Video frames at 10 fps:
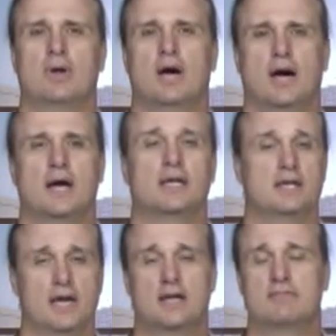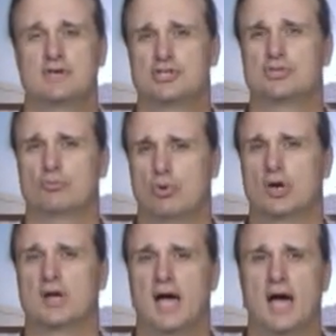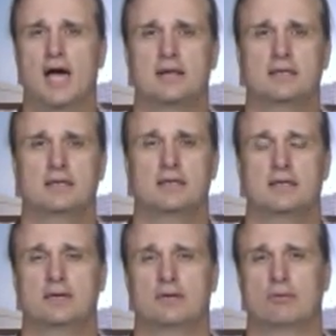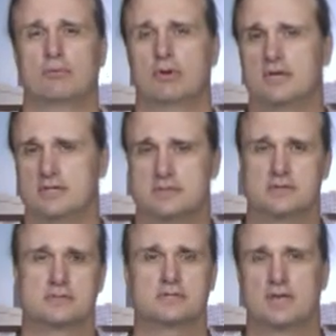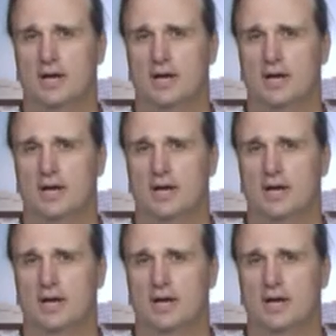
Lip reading: He had a vision where God was